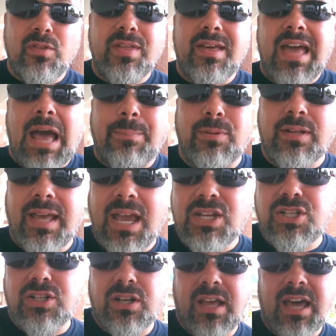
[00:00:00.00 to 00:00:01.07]
the
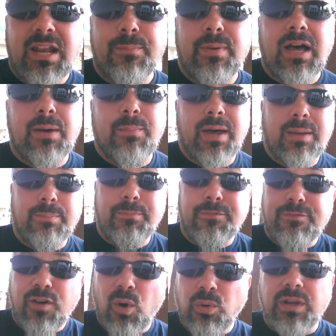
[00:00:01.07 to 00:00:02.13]
application I had on my
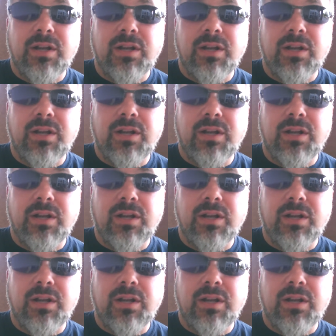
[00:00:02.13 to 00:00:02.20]
phone